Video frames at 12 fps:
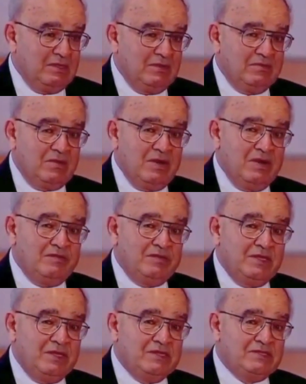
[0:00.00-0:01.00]
one of
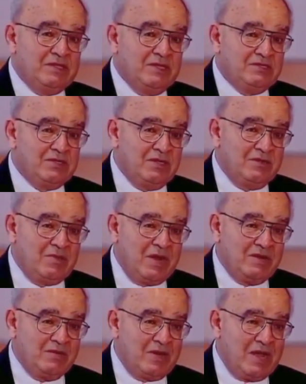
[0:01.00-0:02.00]
the essential
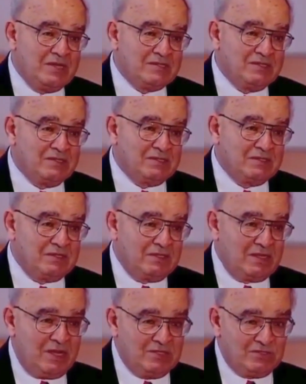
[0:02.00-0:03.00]
amino acids
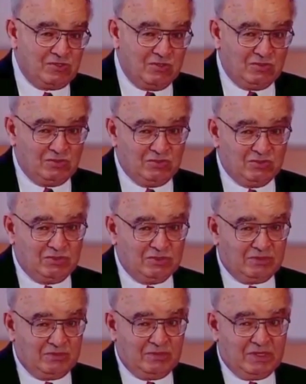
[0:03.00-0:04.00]
that I showed you
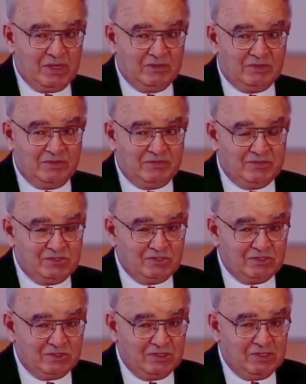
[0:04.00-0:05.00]
that become
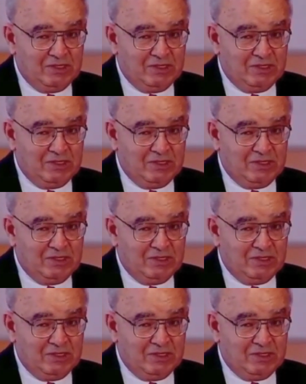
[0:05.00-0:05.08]
deficient,